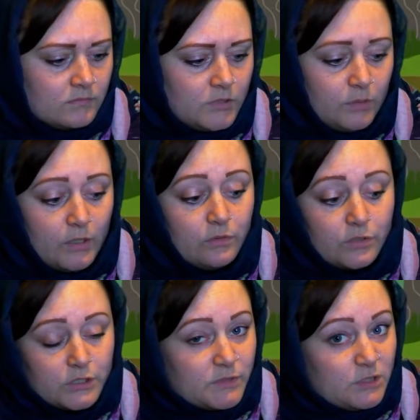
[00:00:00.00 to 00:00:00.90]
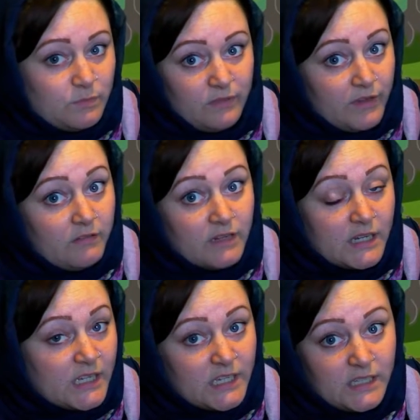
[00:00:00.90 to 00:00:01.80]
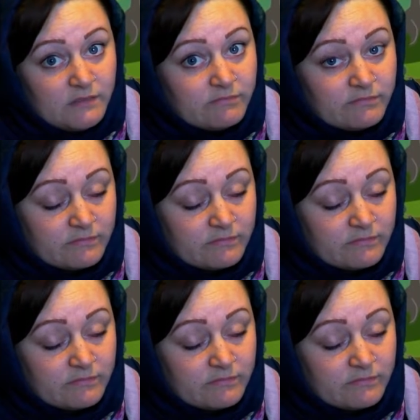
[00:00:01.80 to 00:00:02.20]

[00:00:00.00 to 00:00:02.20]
You ogres must be very clean."